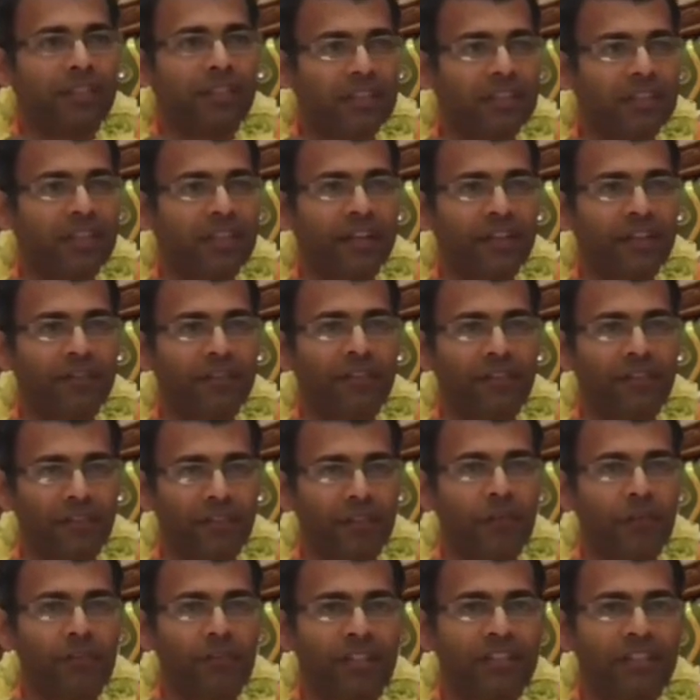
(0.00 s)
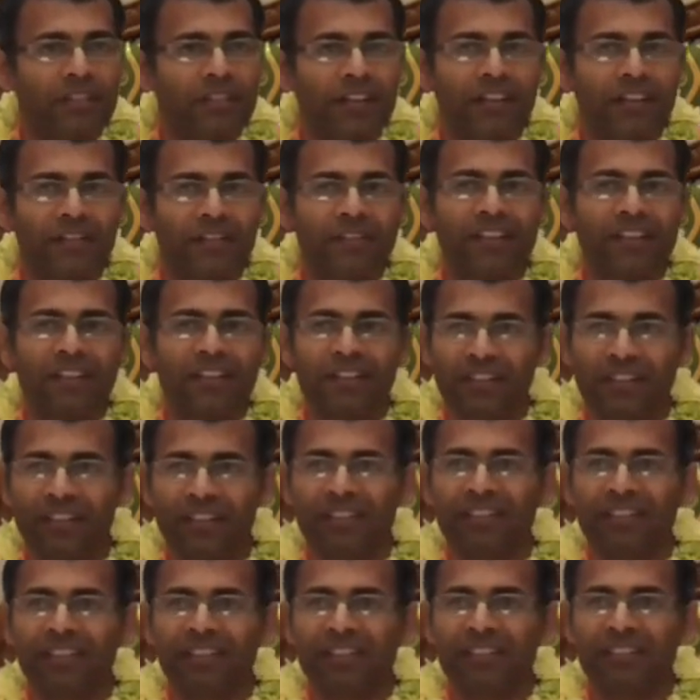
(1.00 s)
we do sense
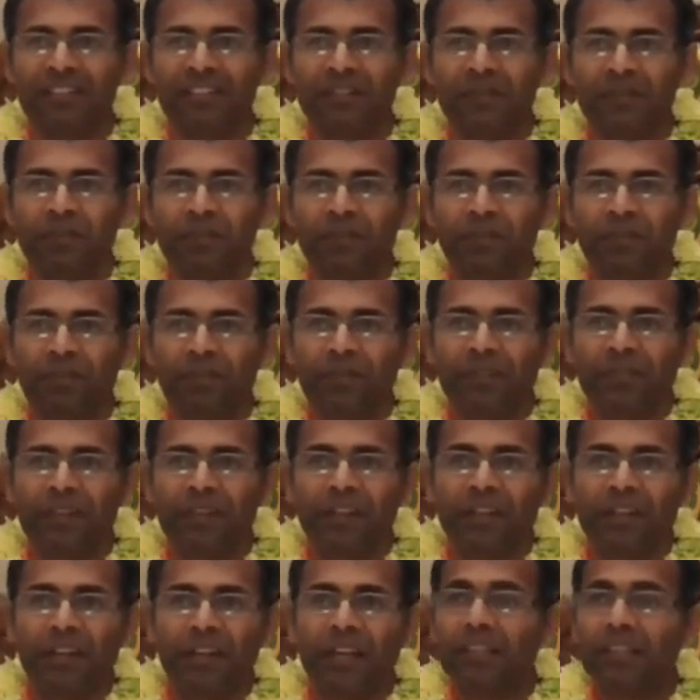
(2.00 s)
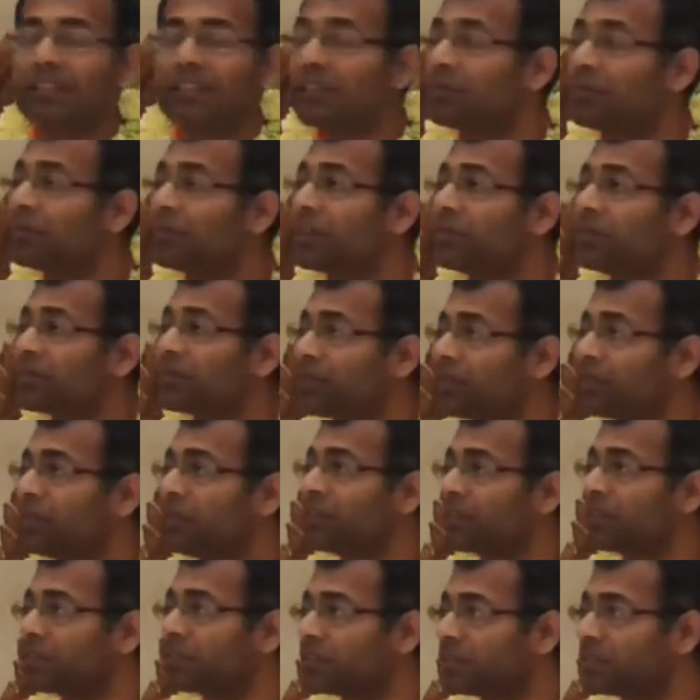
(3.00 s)
gratification, is it? And sometimes
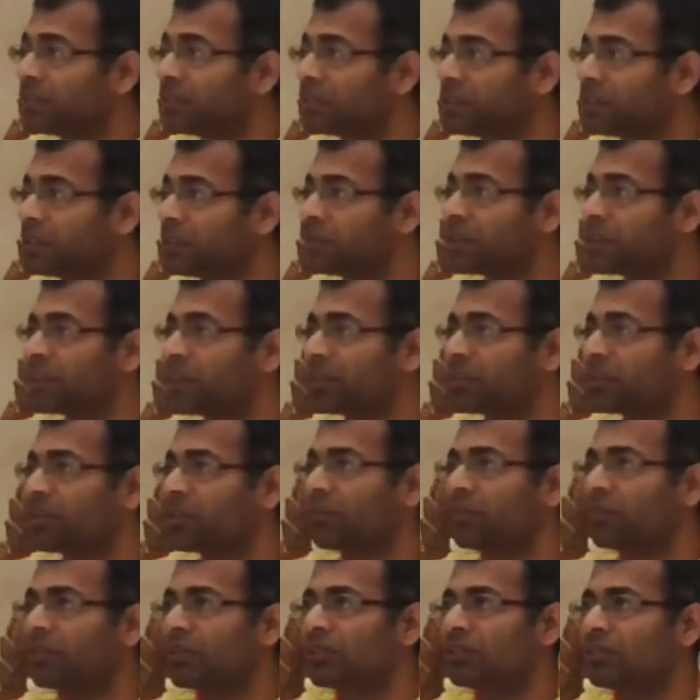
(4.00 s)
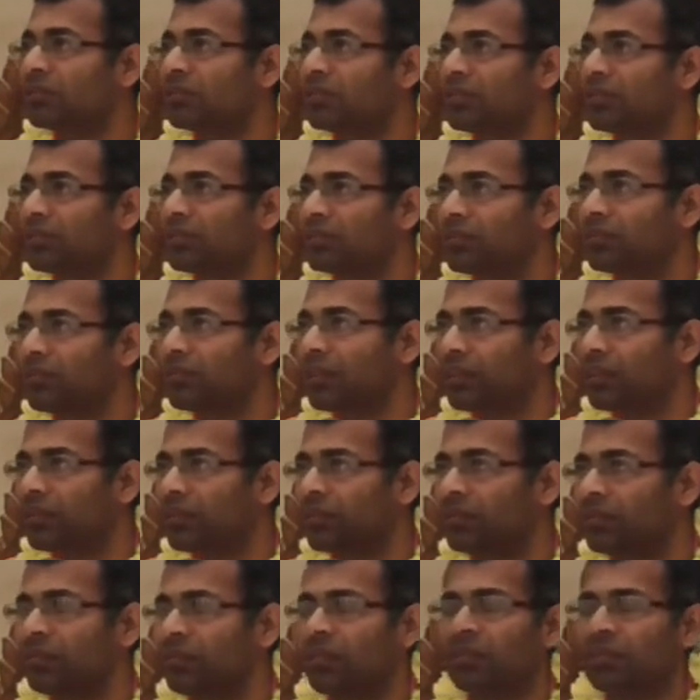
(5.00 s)
service seems as troublesome, my
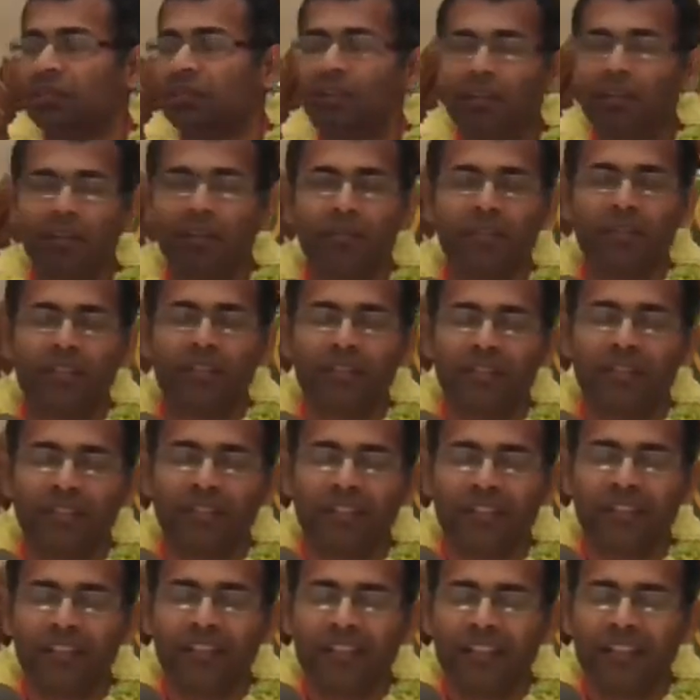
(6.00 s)
God, we are stuck up here.